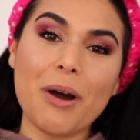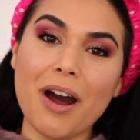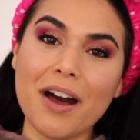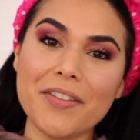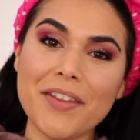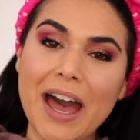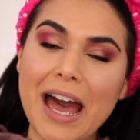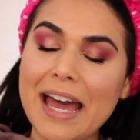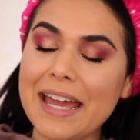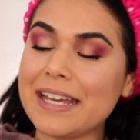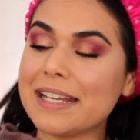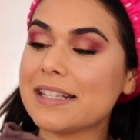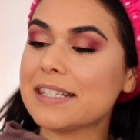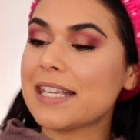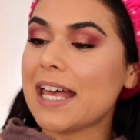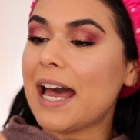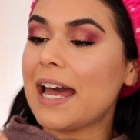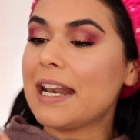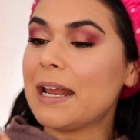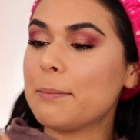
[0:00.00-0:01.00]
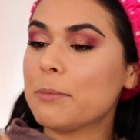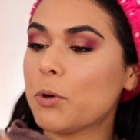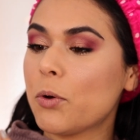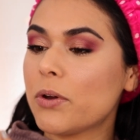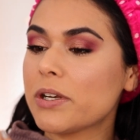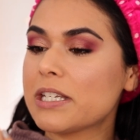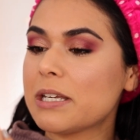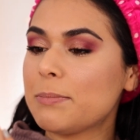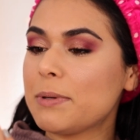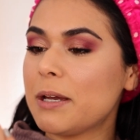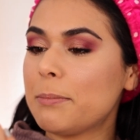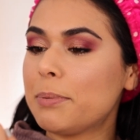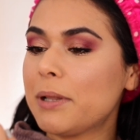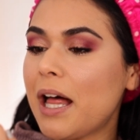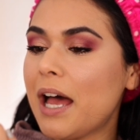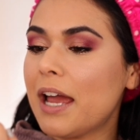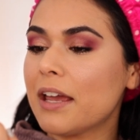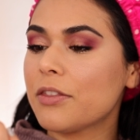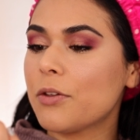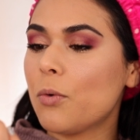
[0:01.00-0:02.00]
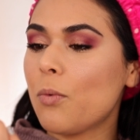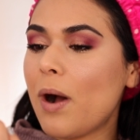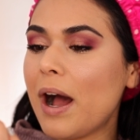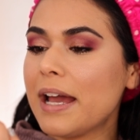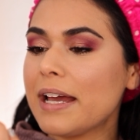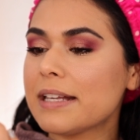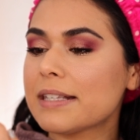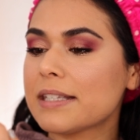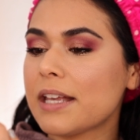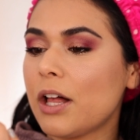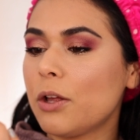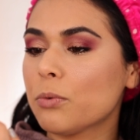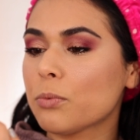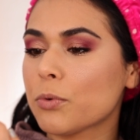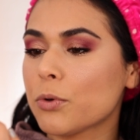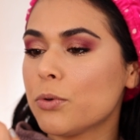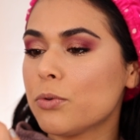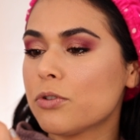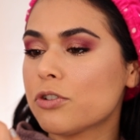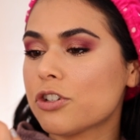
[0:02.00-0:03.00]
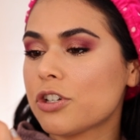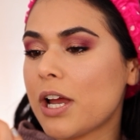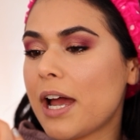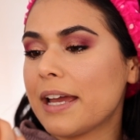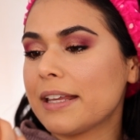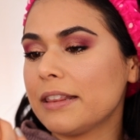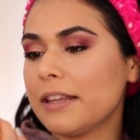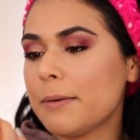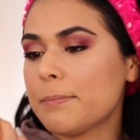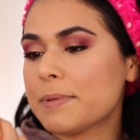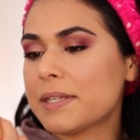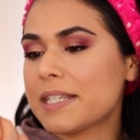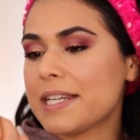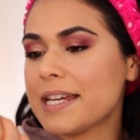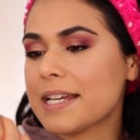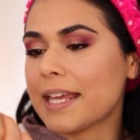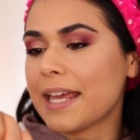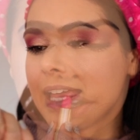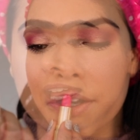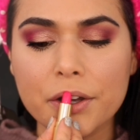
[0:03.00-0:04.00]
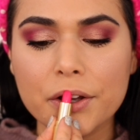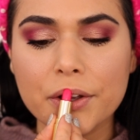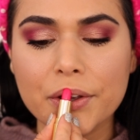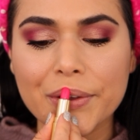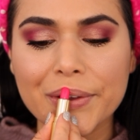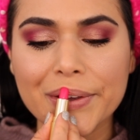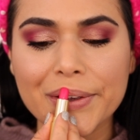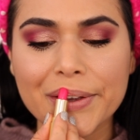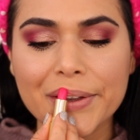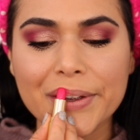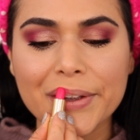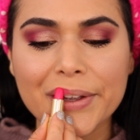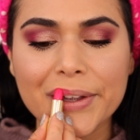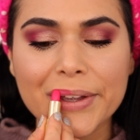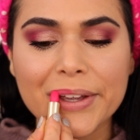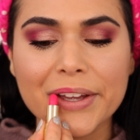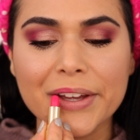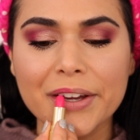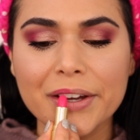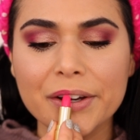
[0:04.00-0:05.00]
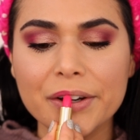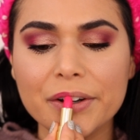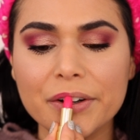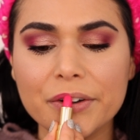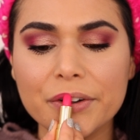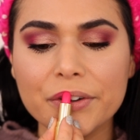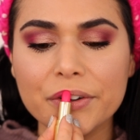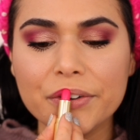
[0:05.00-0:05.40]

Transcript: on the high end side, I'm going to be applying the YSL Rouge Shine Lipstick in 49.